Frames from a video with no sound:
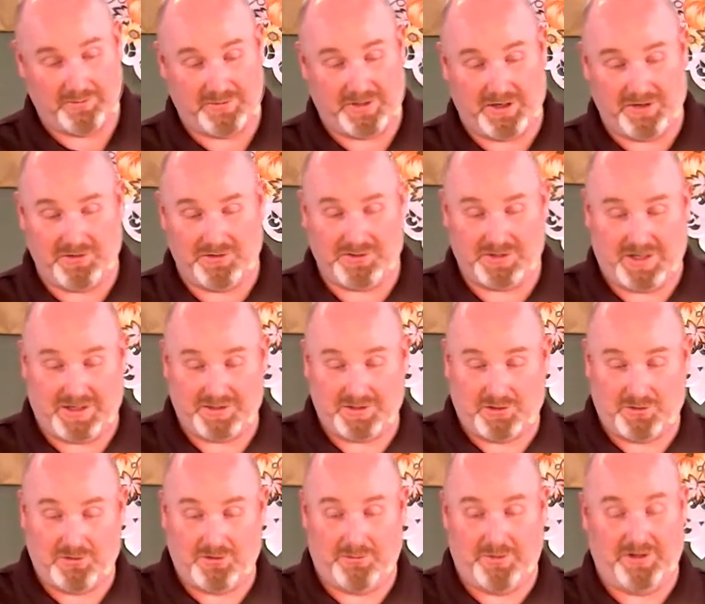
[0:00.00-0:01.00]
Daniel's not
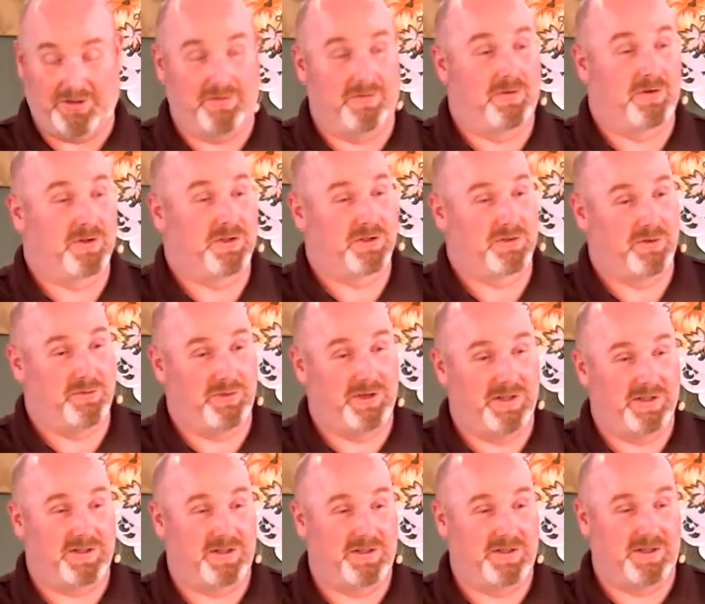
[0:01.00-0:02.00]
told about the first 3
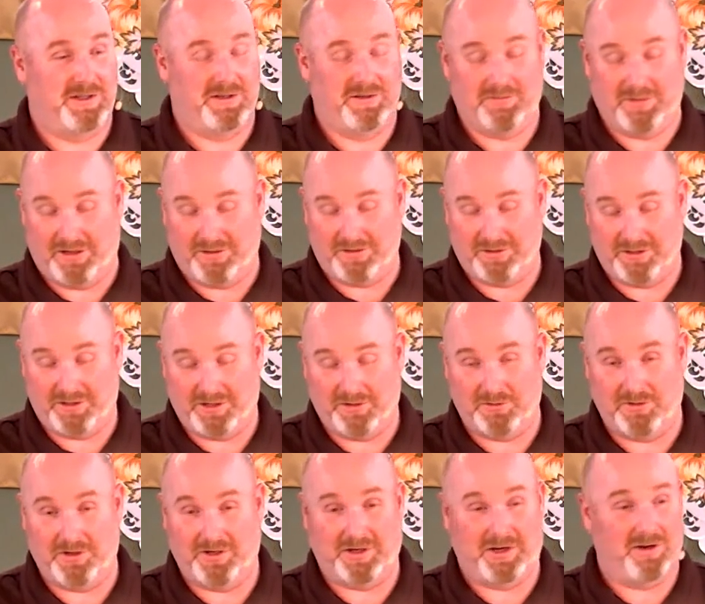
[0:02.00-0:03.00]
beasts because I don't think he
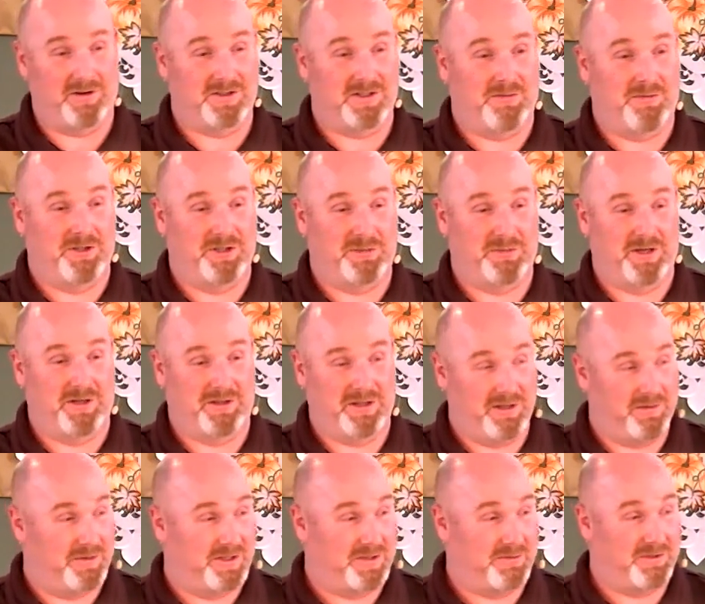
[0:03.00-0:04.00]
really cares that much about
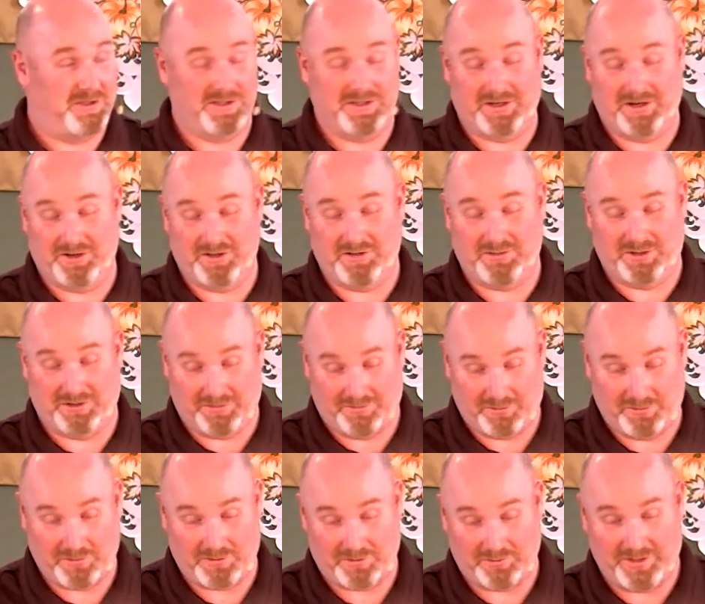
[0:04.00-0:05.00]
them as much as he cares about the
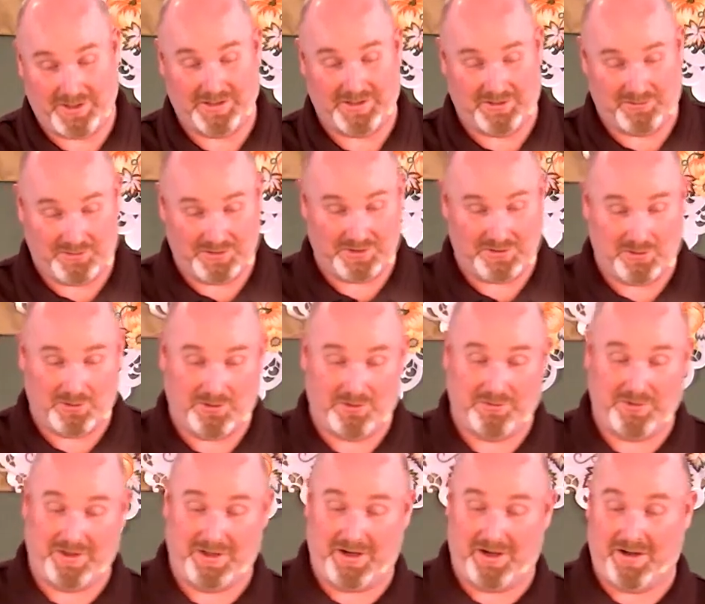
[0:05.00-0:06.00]
fourth beast and what's going on
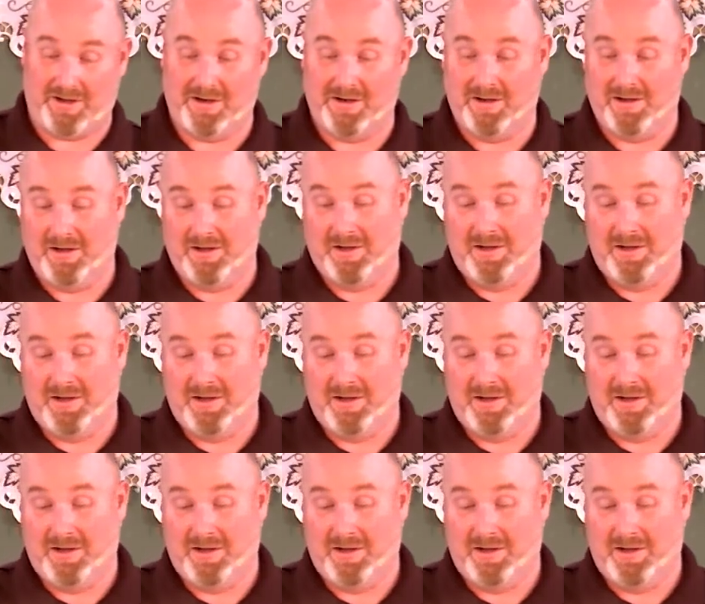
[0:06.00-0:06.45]
with that.